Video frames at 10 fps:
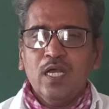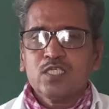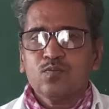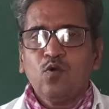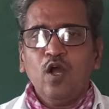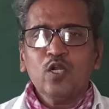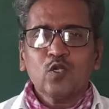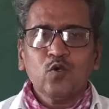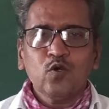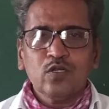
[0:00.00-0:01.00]
a
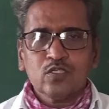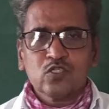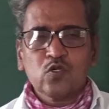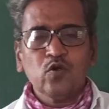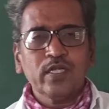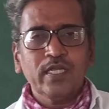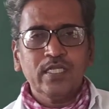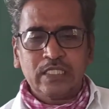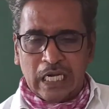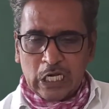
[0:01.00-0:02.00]
small stone
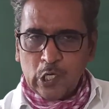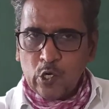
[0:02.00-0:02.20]
is